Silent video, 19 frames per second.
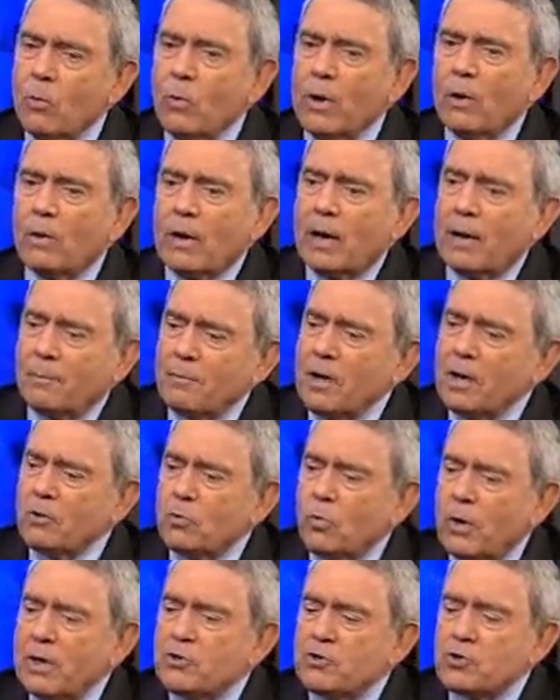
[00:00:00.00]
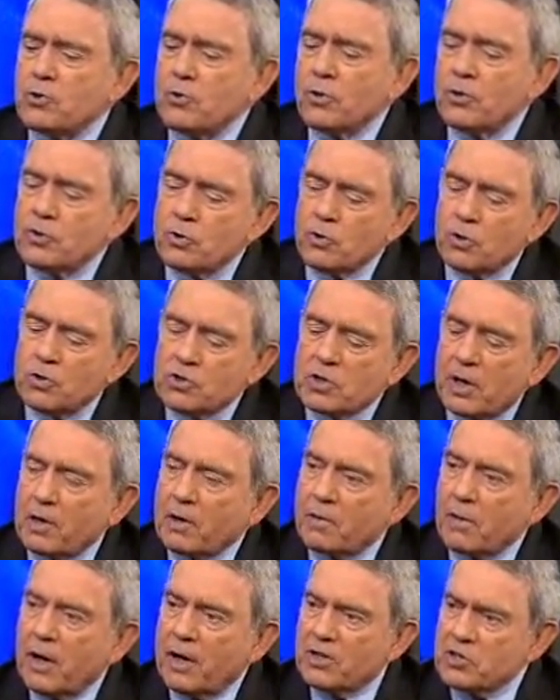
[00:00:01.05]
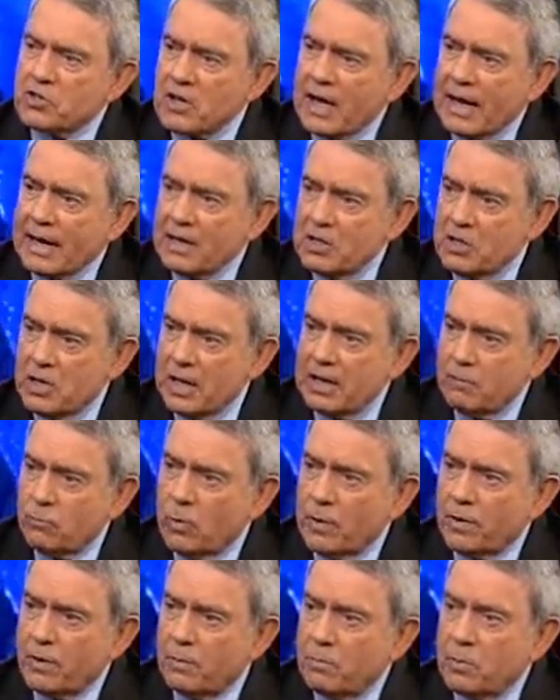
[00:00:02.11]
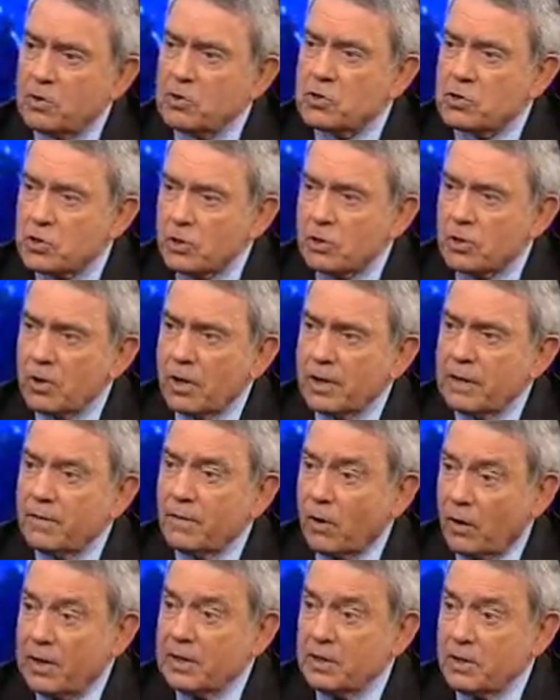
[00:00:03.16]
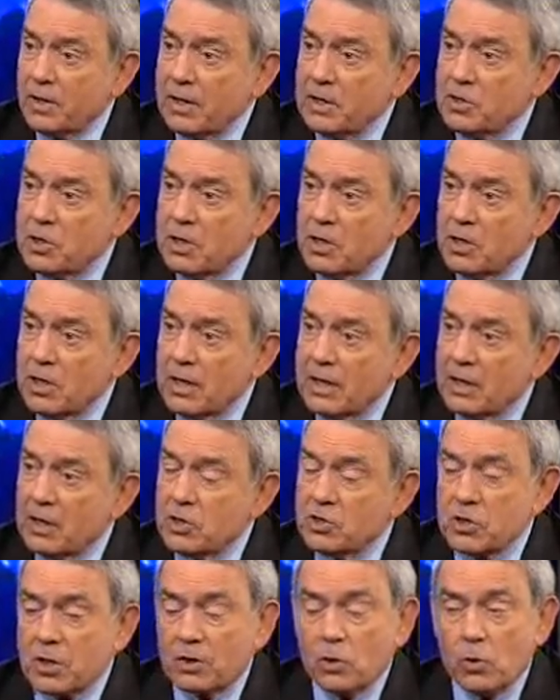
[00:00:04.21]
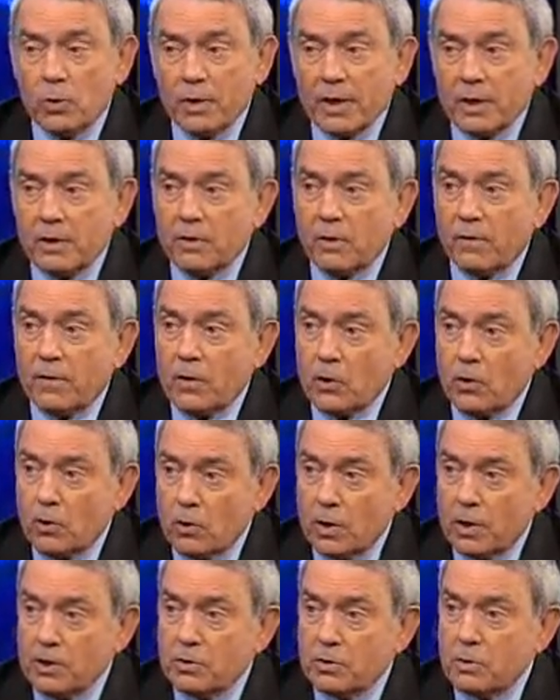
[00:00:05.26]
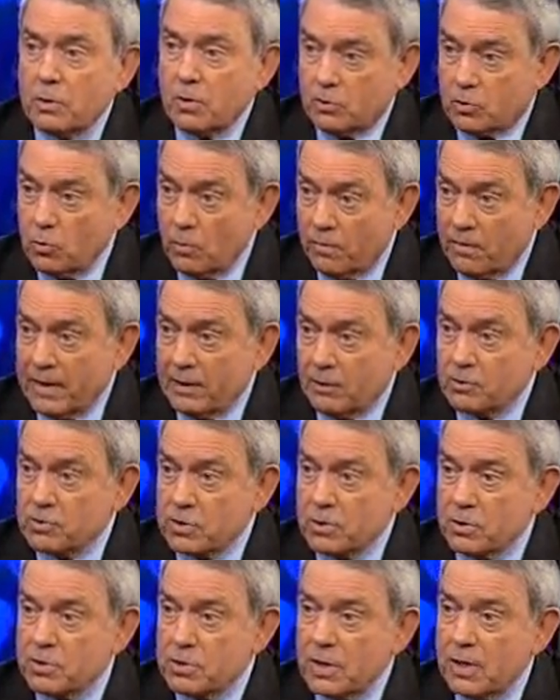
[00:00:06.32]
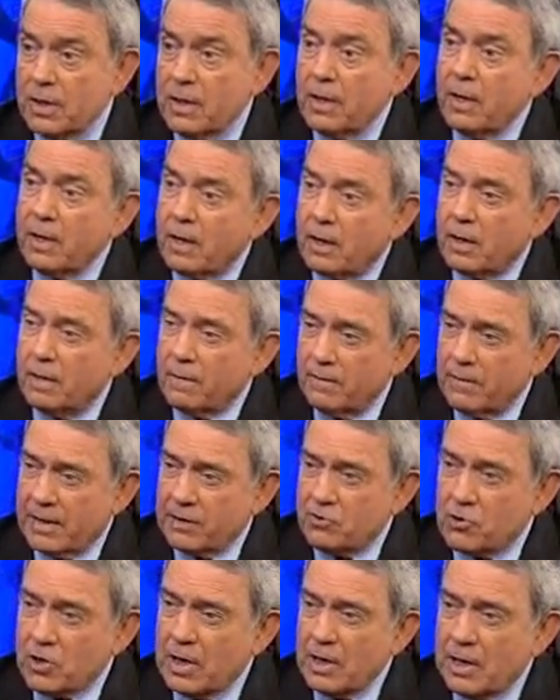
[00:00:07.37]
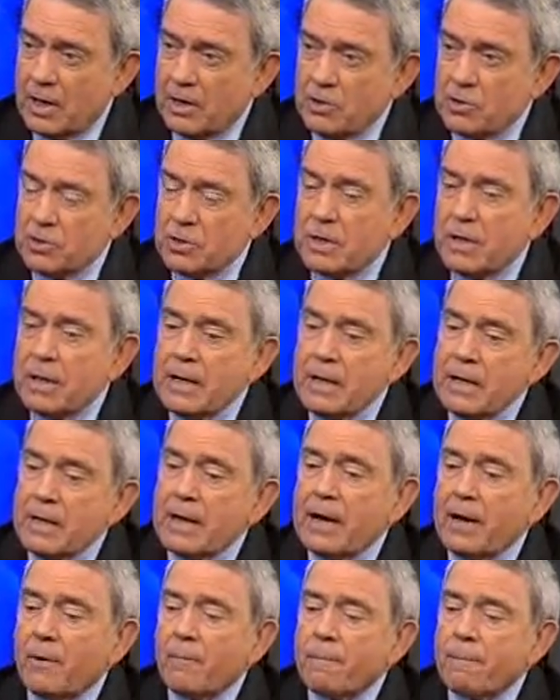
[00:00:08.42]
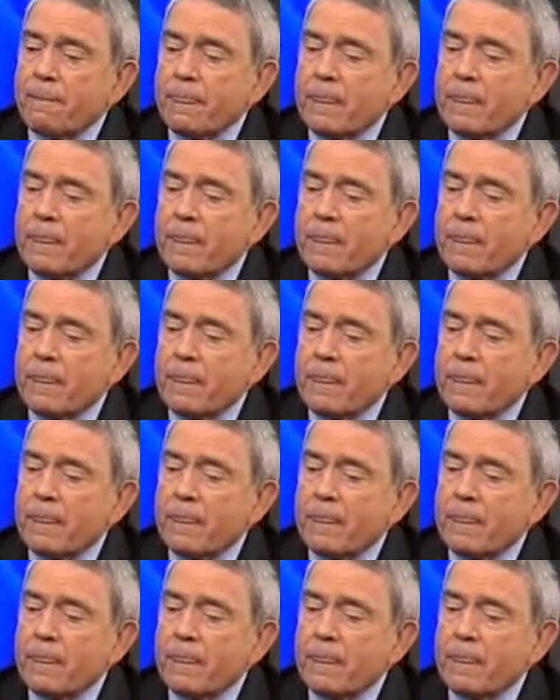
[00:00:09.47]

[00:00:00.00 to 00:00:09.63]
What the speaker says: Well, I'm not quite sure that you can set an exact date with it, but certainly in the late 1990s and going into the early 2000s, that changed. Now,